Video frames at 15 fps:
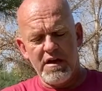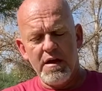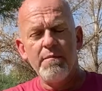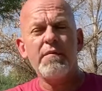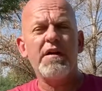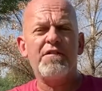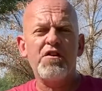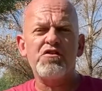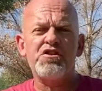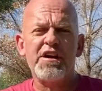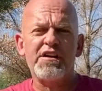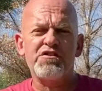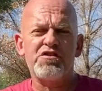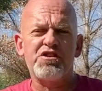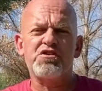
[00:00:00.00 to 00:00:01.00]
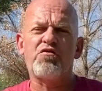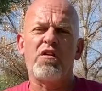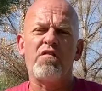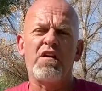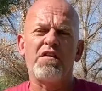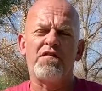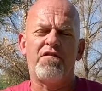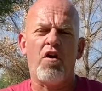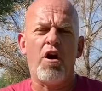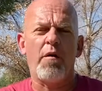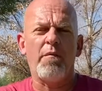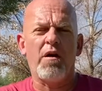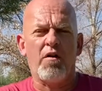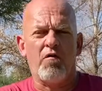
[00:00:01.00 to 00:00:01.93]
But if your chickens are just running around the farm or